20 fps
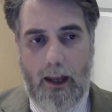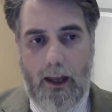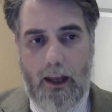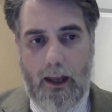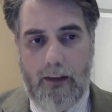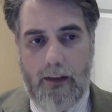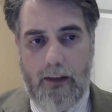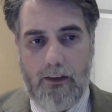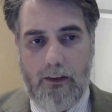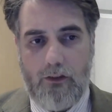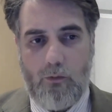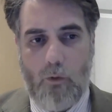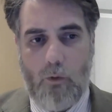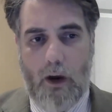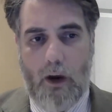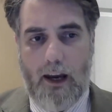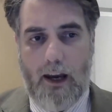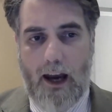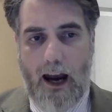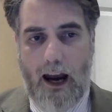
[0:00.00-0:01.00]
In this
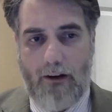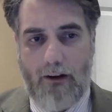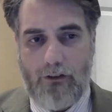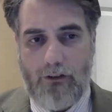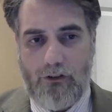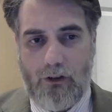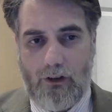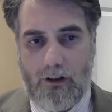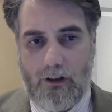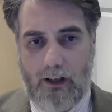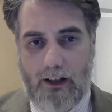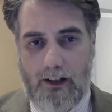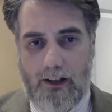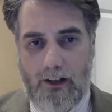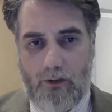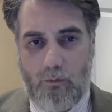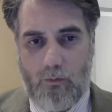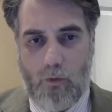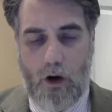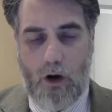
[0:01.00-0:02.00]
way, Aristotle and
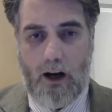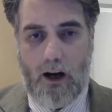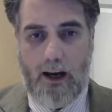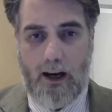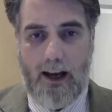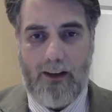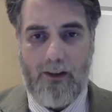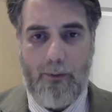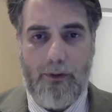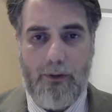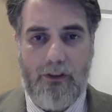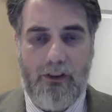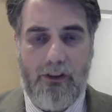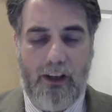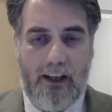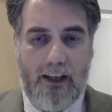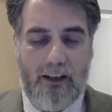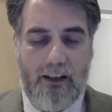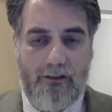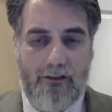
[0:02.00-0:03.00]
his work has a
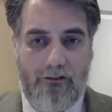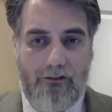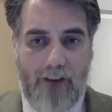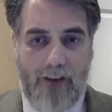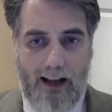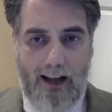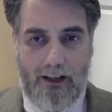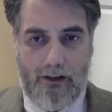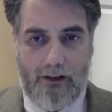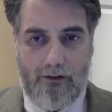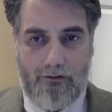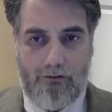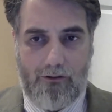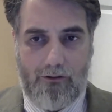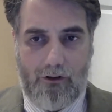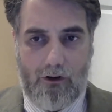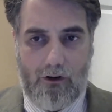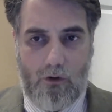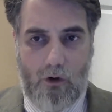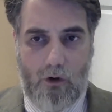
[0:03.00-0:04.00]
particular value for
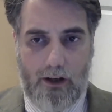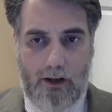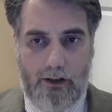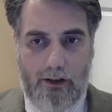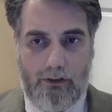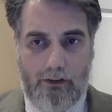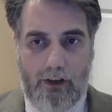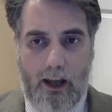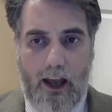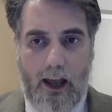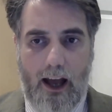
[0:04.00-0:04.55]
Aquinas,